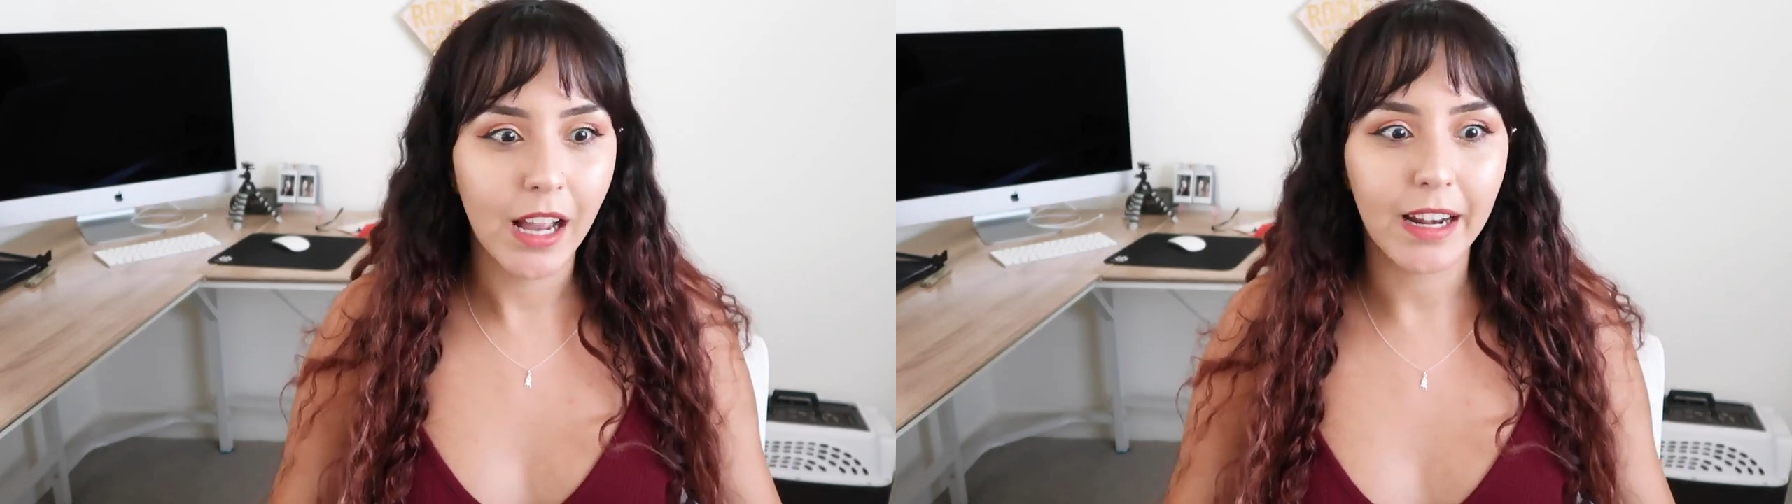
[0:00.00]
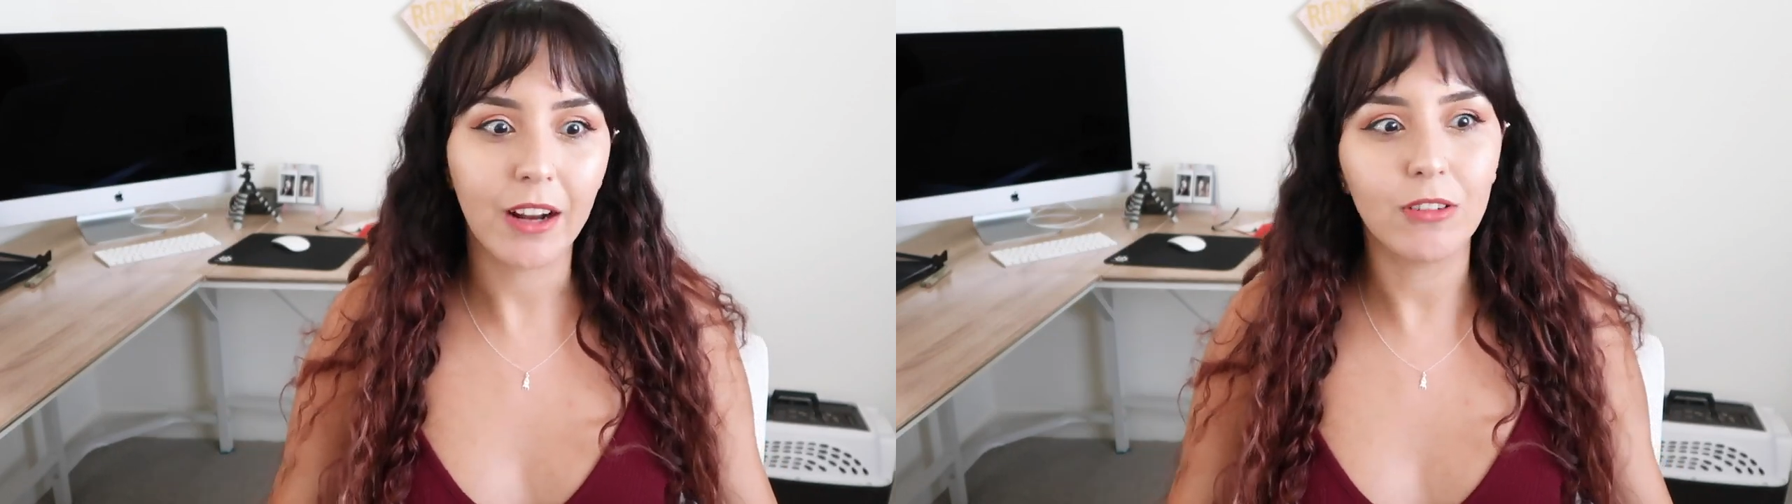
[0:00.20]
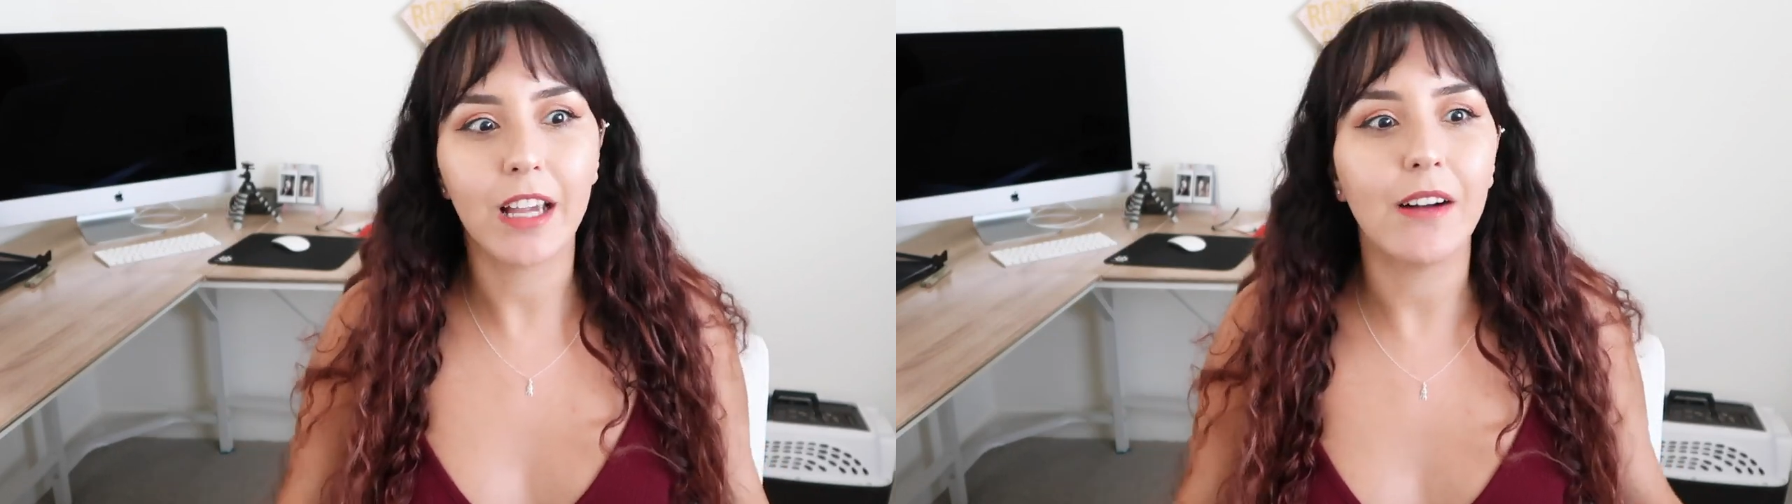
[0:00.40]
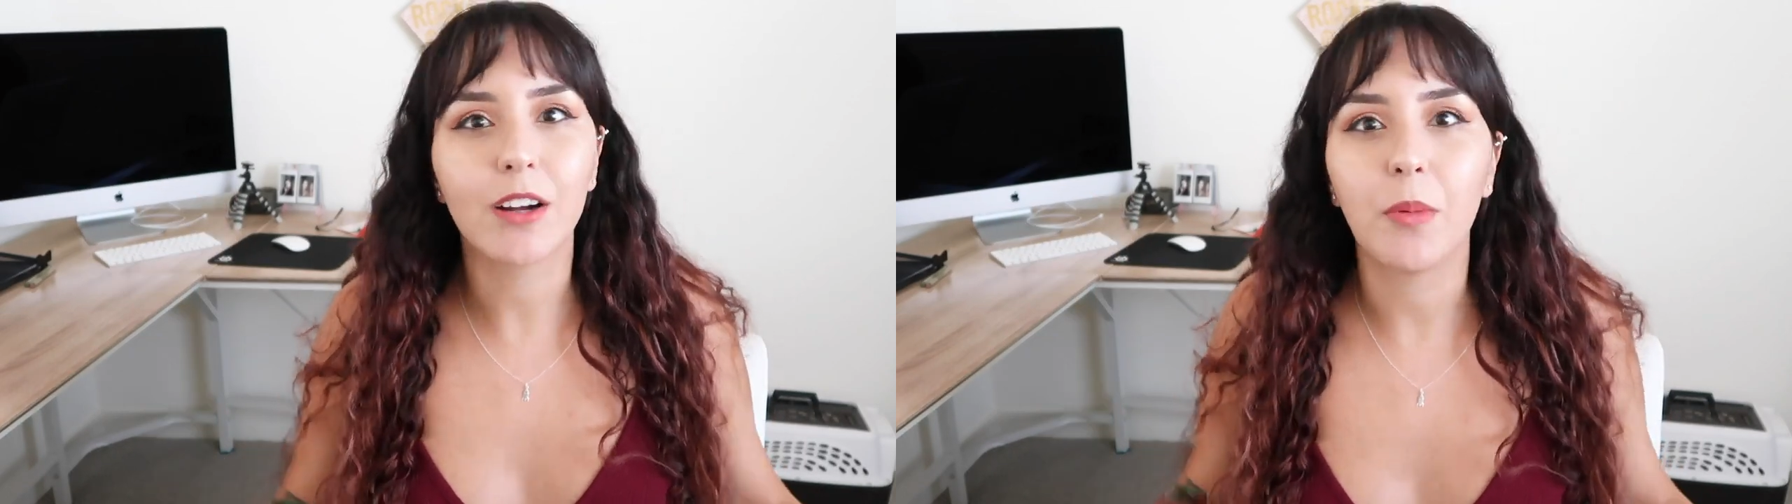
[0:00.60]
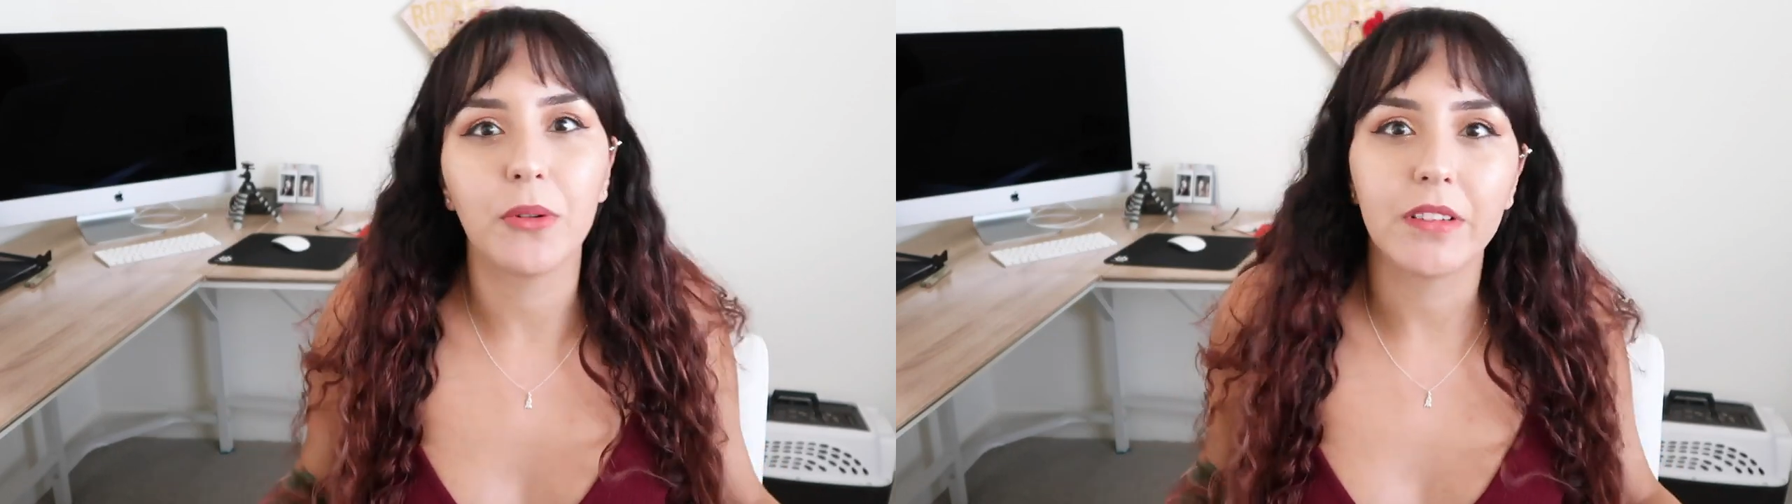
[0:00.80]
And I only have
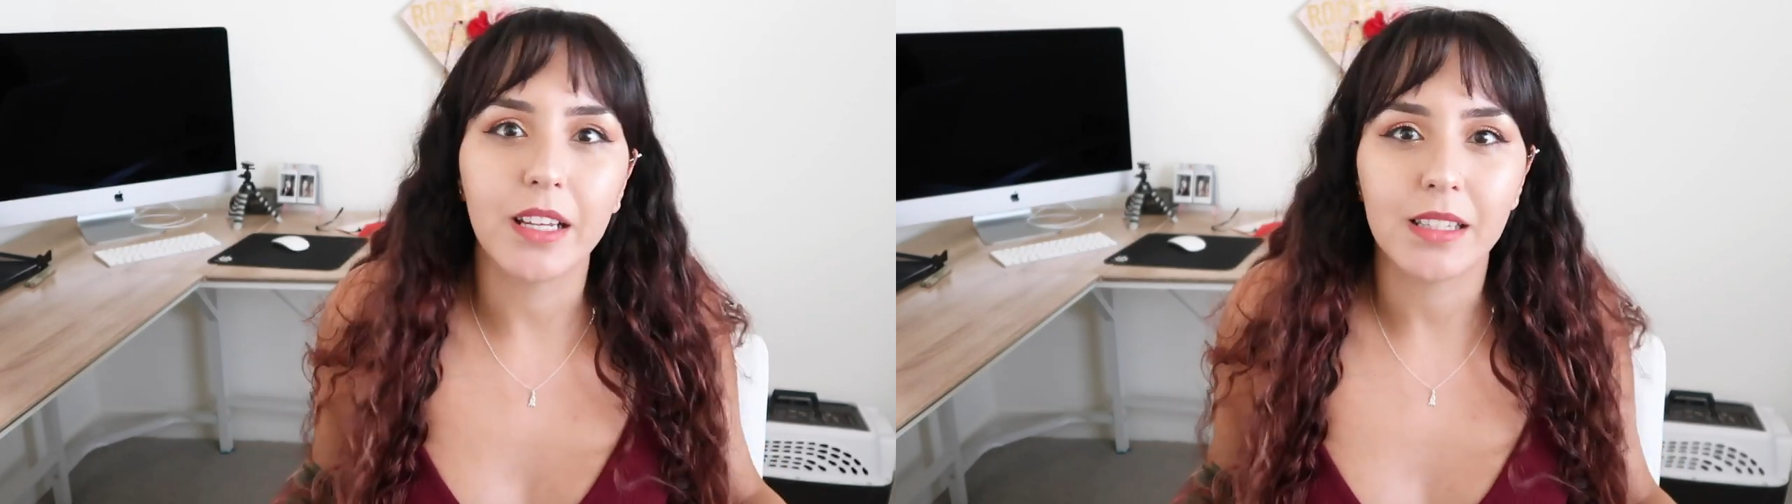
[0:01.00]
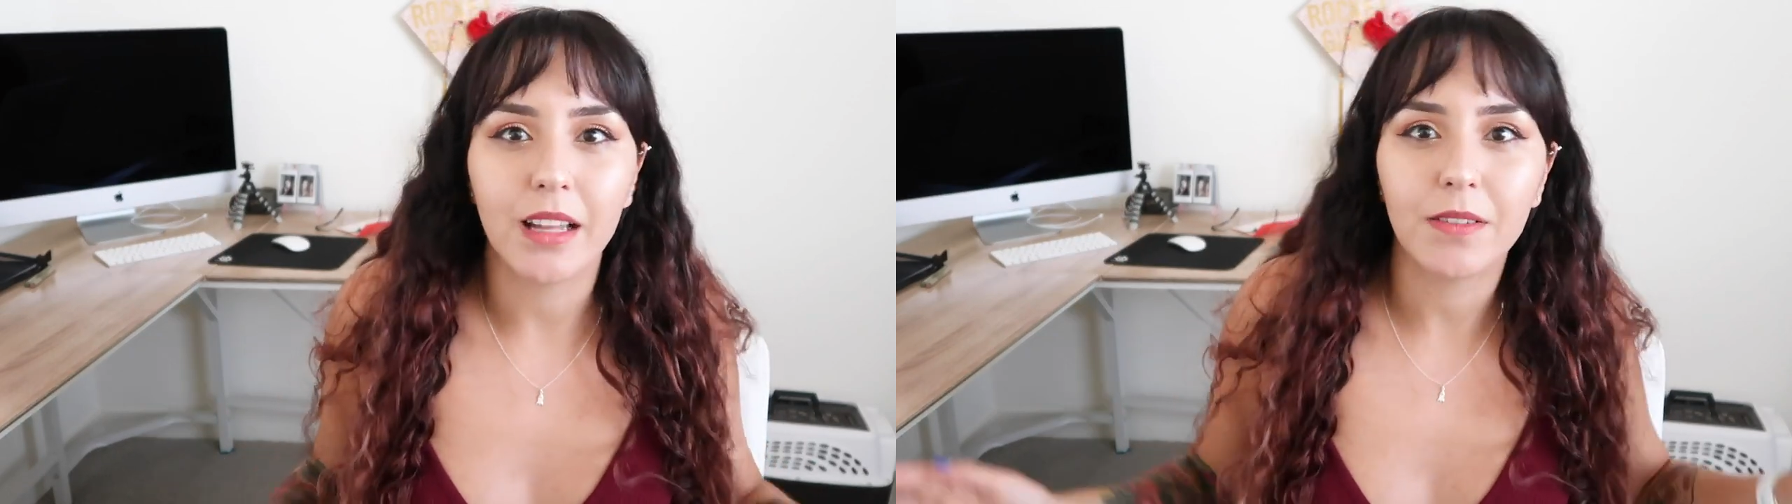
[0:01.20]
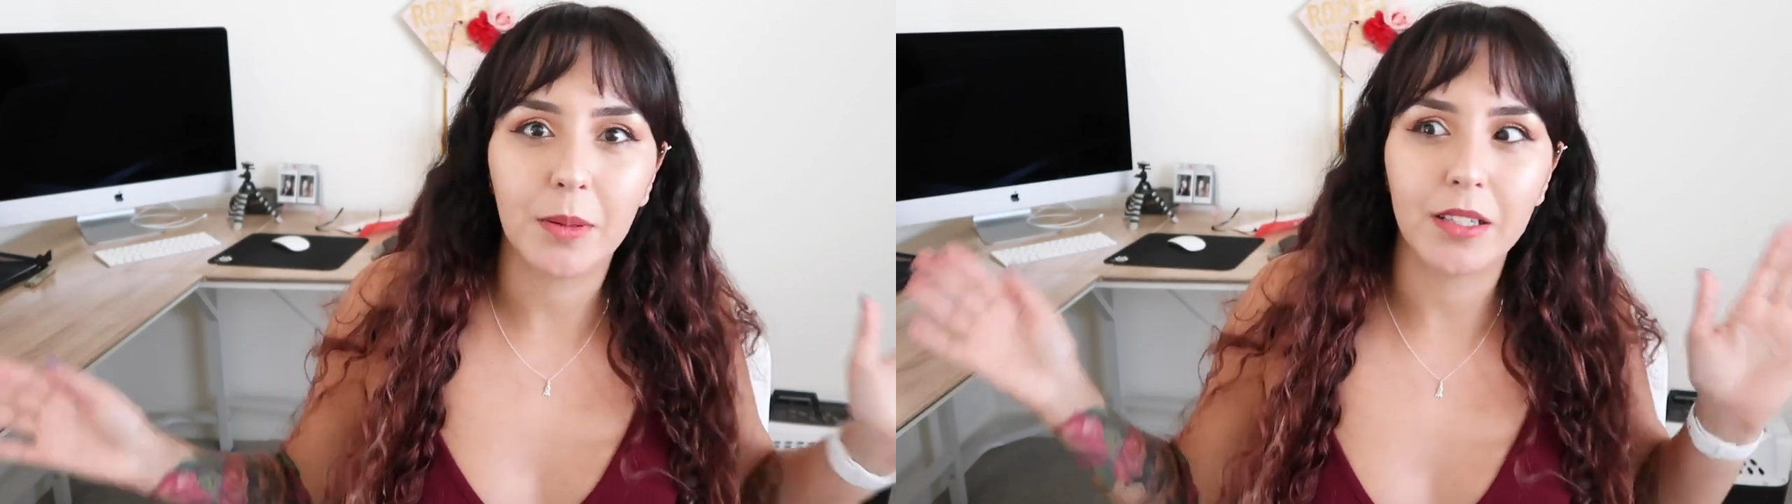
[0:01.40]
a couple days left